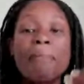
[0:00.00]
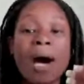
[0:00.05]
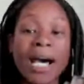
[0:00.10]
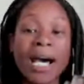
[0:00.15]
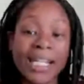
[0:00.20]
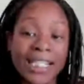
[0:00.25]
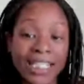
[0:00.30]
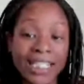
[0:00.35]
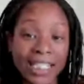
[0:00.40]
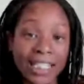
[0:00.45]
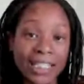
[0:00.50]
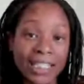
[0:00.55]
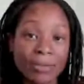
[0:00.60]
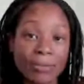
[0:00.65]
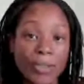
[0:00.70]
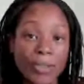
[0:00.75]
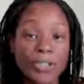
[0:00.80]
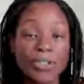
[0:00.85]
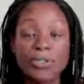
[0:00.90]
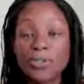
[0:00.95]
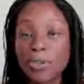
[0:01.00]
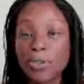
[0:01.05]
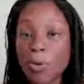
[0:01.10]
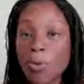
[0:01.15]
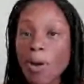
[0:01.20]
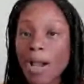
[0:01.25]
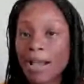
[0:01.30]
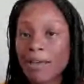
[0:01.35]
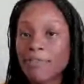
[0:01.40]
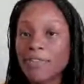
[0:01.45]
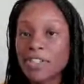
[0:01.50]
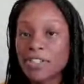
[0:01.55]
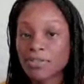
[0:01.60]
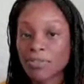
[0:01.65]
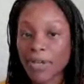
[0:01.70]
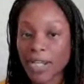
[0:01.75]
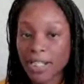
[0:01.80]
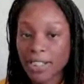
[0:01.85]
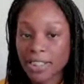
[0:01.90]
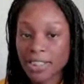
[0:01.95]
a commodity when you
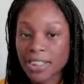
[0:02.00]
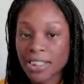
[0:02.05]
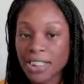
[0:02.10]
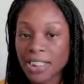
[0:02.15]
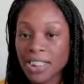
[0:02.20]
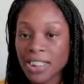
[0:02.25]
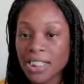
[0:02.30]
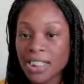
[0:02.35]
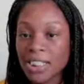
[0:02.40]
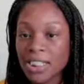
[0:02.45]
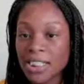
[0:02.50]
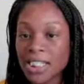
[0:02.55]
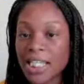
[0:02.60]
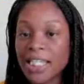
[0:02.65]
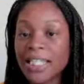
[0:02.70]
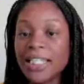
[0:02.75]
don't have this right.